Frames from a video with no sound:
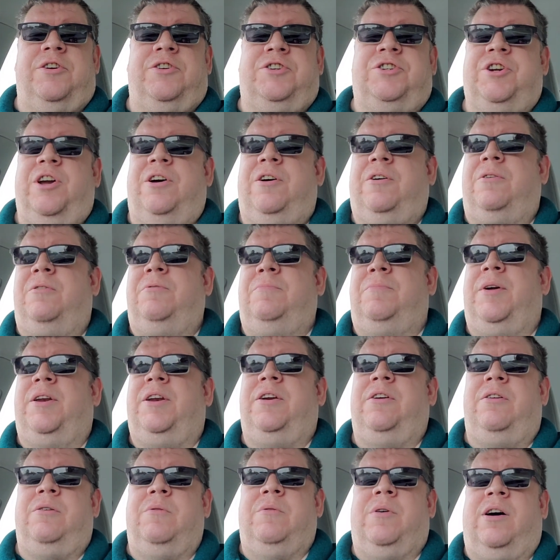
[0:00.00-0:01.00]
a show, but
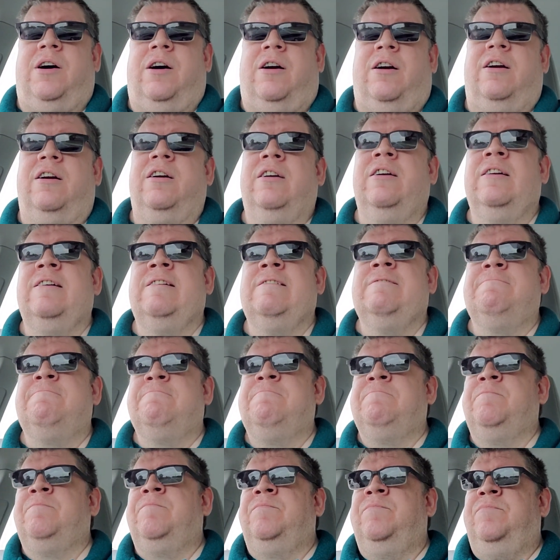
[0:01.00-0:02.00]
here you are.
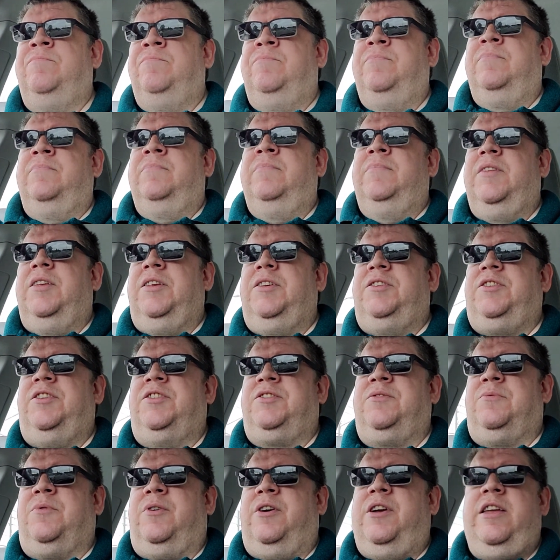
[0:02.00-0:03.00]
This
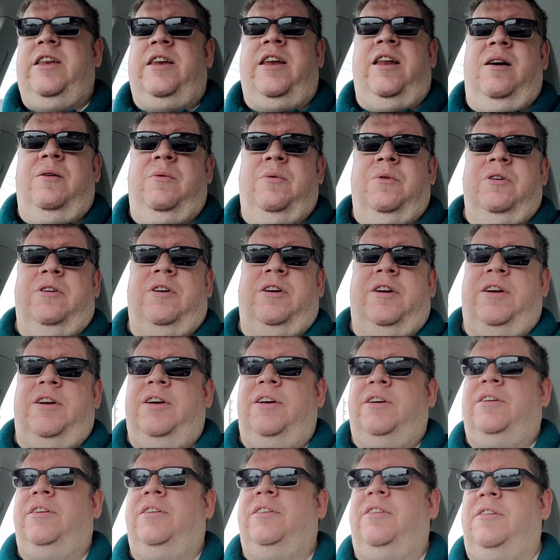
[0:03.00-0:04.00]
isn't where you network.
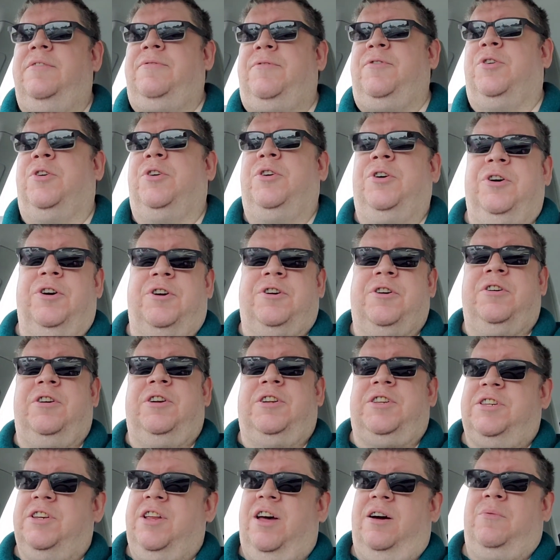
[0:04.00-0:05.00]
If you're a hooker,
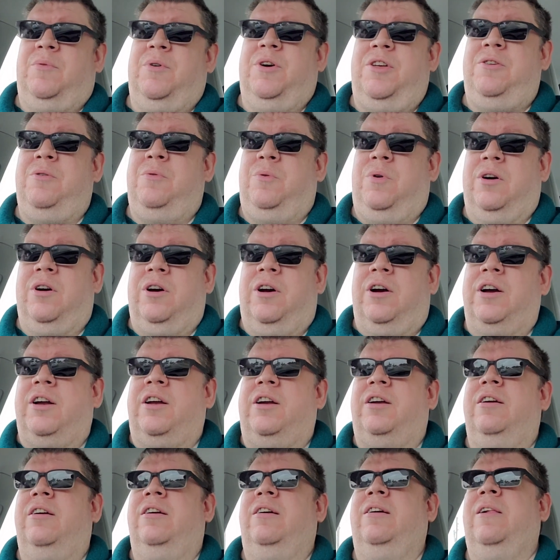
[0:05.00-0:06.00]
it's not where you work.
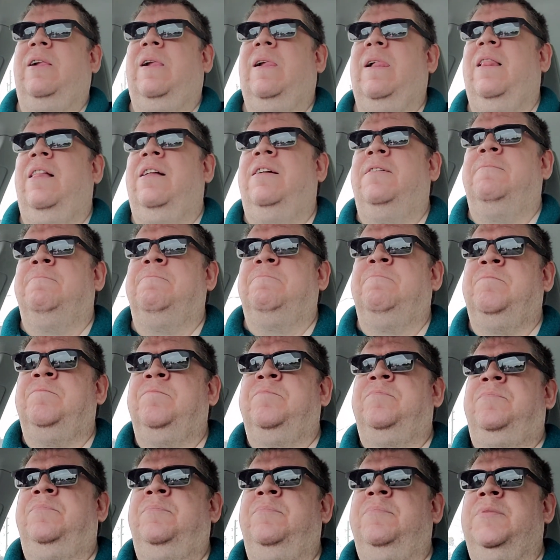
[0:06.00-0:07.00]

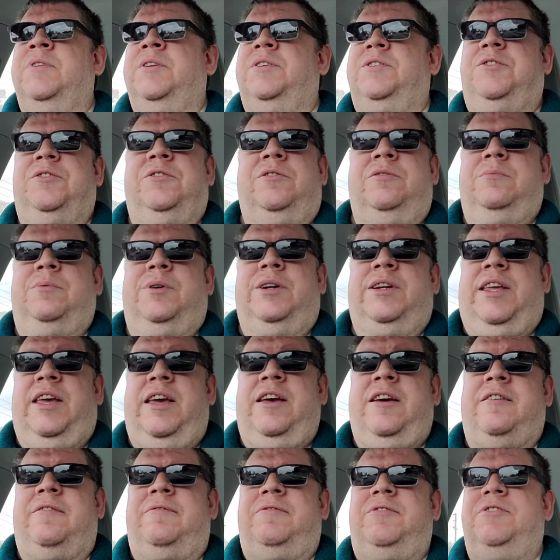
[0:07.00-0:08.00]
So what
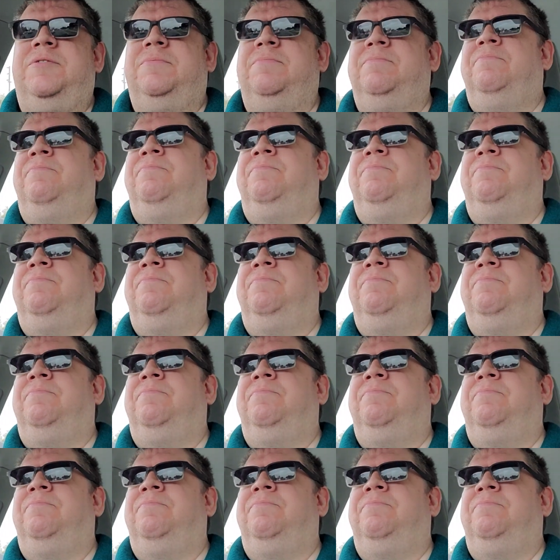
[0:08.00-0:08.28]
gives?